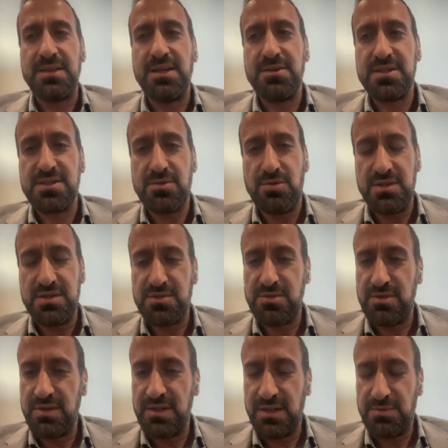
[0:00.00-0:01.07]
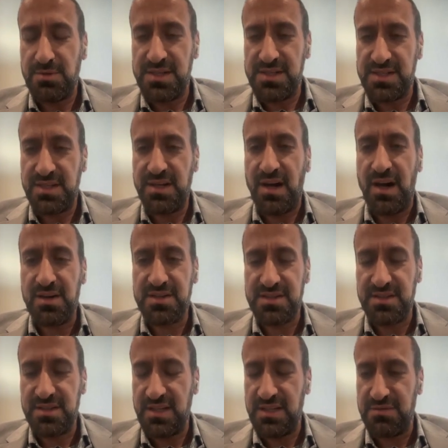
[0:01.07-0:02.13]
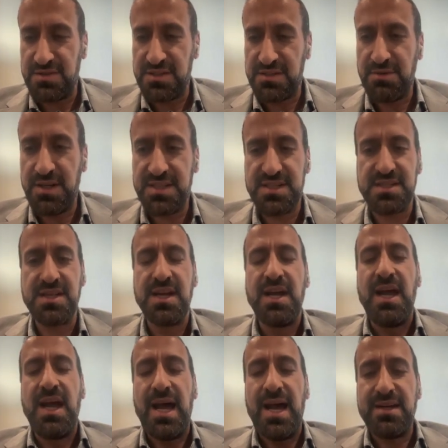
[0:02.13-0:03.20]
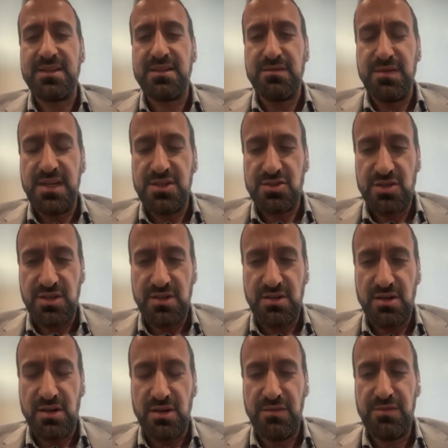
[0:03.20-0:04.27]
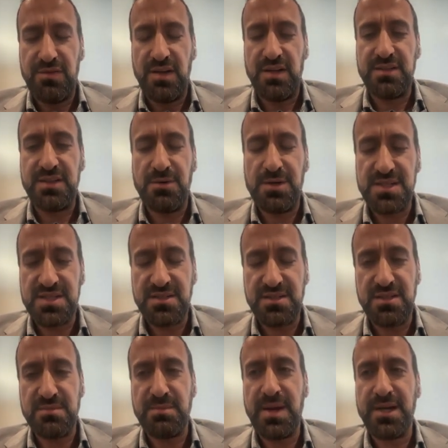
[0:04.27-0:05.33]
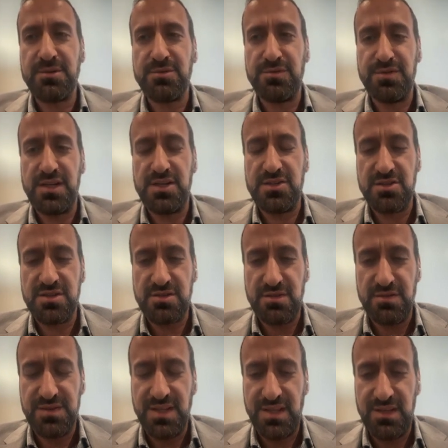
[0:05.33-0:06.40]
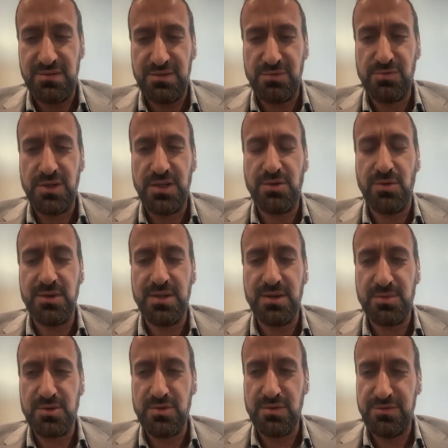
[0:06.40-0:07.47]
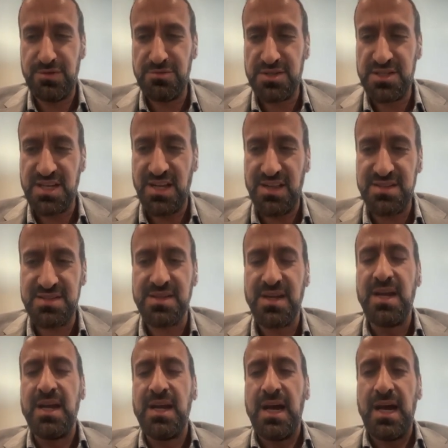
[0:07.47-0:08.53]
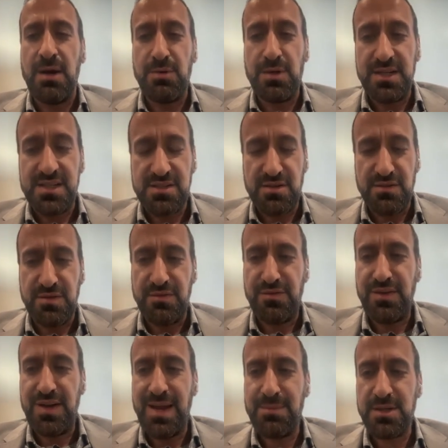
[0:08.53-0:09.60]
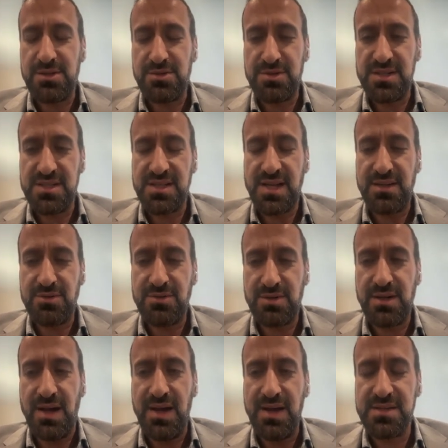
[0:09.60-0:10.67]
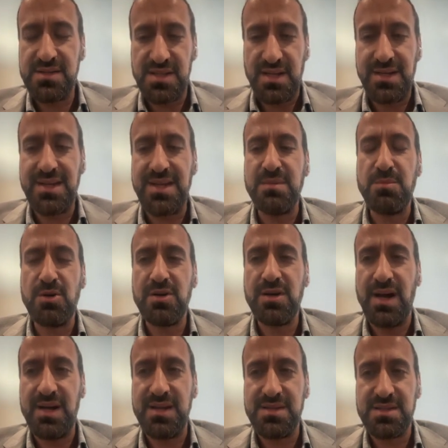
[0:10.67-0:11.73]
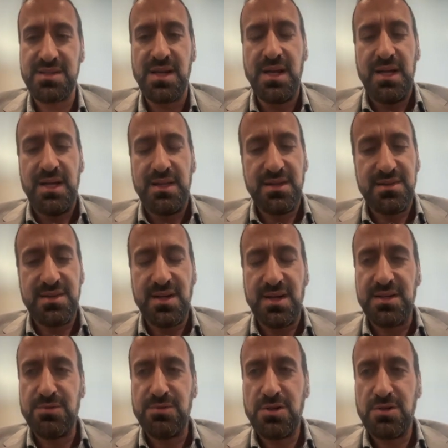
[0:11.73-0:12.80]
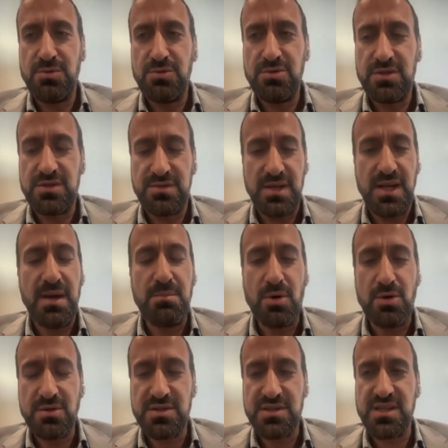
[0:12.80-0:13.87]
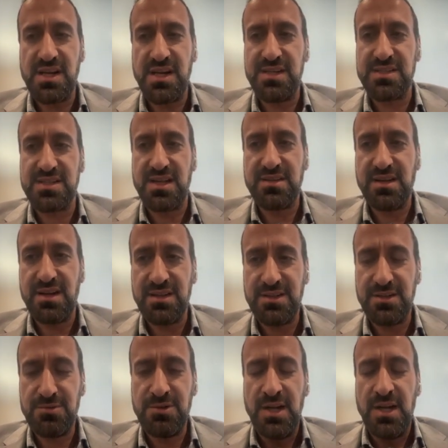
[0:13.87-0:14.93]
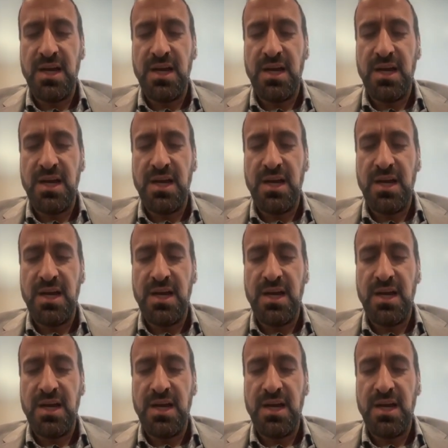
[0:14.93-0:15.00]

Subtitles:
There is also increase in oxidative stress, activation of the resident macrophages of the liver, we call them Kupffer cells, release of inflammatory cytokines and chemokines that can recruit monocytes and other